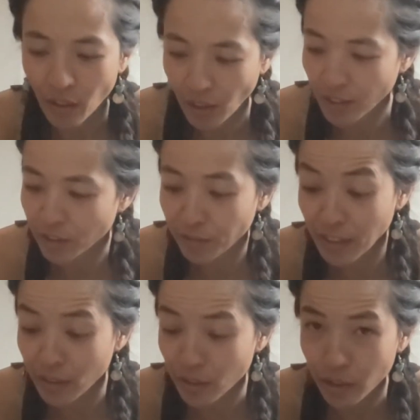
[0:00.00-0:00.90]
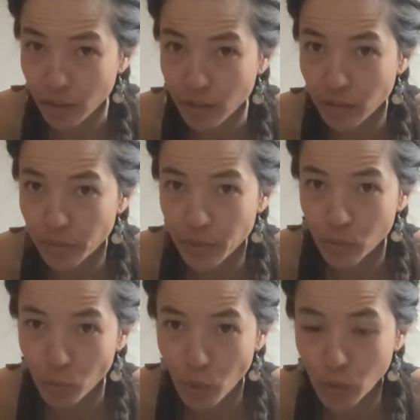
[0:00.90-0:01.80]
And the final thing you can do with the
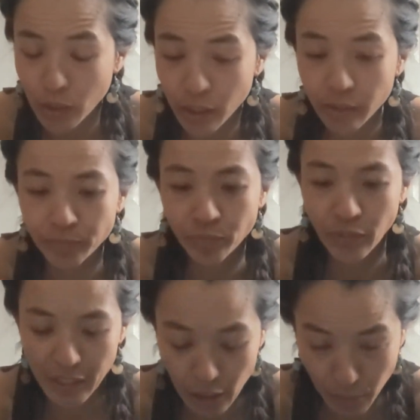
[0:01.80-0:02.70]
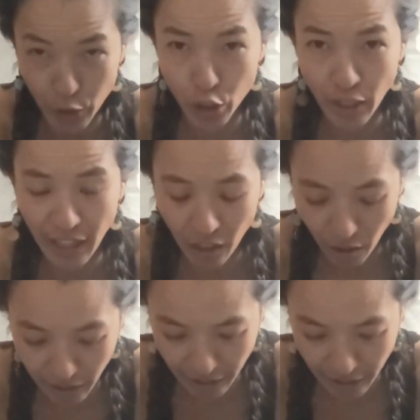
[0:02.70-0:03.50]
roller is to put your head on